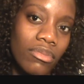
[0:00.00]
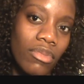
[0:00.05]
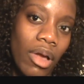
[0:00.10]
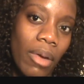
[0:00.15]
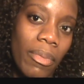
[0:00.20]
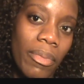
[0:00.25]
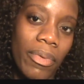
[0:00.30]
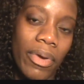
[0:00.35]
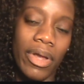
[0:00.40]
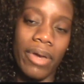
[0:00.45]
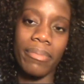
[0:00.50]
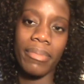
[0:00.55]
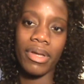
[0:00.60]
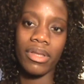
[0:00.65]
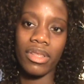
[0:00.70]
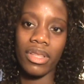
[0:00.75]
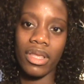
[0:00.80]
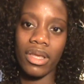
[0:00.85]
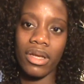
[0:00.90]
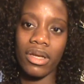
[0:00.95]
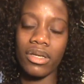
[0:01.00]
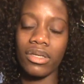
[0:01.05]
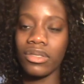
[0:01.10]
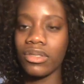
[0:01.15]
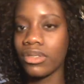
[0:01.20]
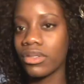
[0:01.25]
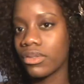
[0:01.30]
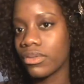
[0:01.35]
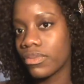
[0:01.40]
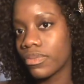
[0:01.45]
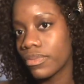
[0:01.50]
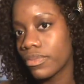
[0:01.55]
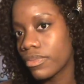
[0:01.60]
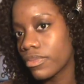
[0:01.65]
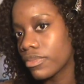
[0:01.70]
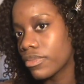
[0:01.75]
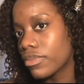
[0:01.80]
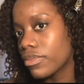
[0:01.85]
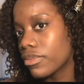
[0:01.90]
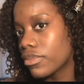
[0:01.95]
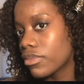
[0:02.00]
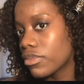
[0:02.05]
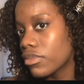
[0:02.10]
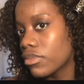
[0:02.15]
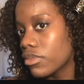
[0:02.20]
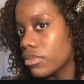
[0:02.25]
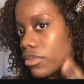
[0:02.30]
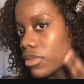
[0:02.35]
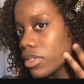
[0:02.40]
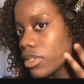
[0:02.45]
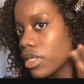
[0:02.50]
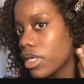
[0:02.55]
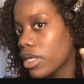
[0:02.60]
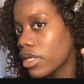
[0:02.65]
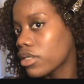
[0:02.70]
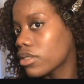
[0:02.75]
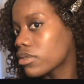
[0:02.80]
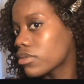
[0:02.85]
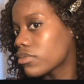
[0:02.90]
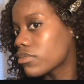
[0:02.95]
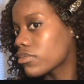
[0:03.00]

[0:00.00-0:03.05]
Probably right about there. See?